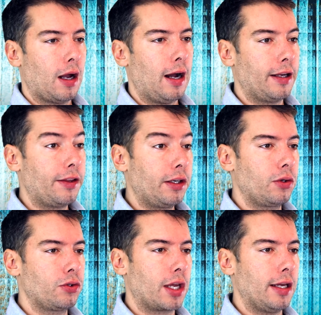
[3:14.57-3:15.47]
Another
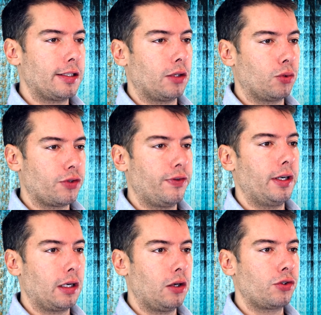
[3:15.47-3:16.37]
use case that was
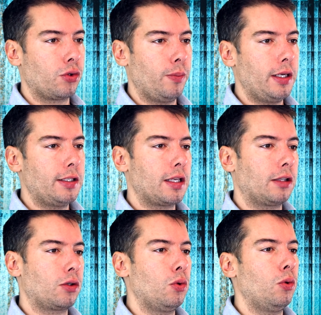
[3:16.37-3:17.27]
very close to me is
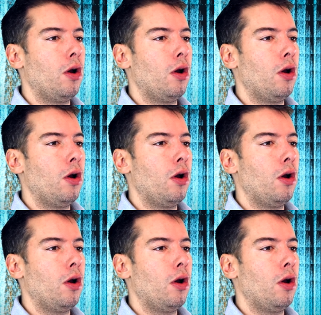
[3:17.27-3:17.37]
that you,